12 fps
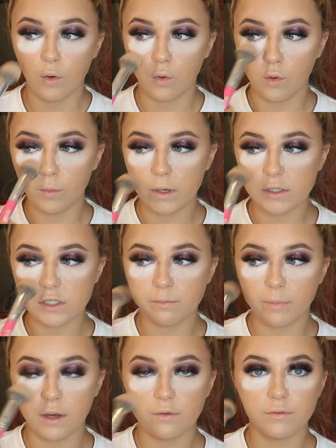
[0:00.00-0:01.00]
Always
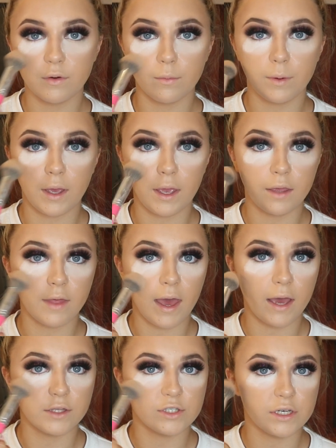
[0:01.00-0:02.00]
just buff away the
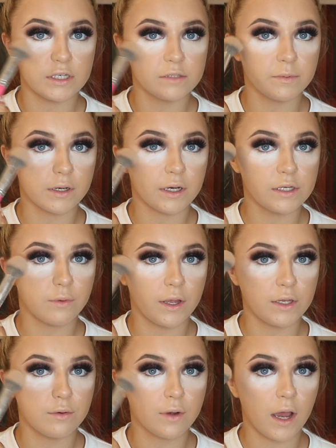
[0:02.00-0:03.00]
edges because
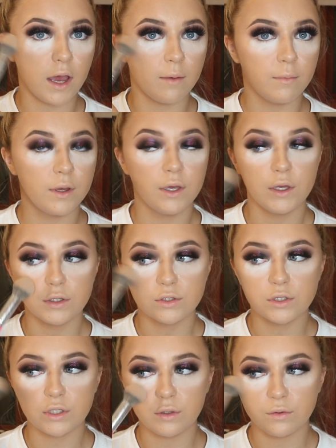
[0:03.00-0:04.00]
when you come
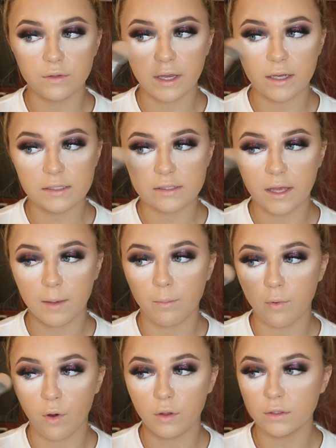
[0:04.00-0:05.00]
to do things like
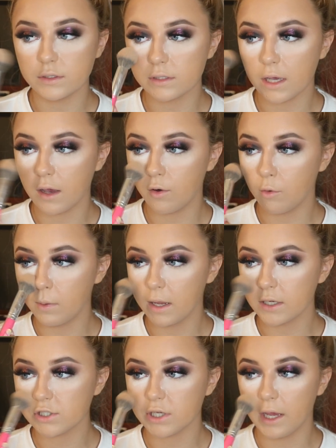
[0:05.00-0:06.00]
bronzer or
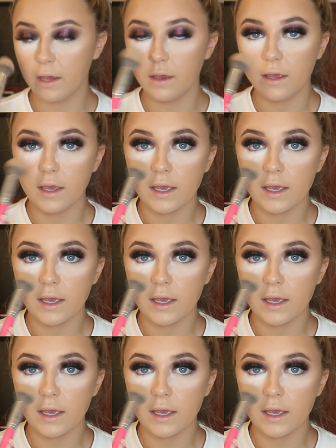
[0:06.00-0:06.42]
blusher,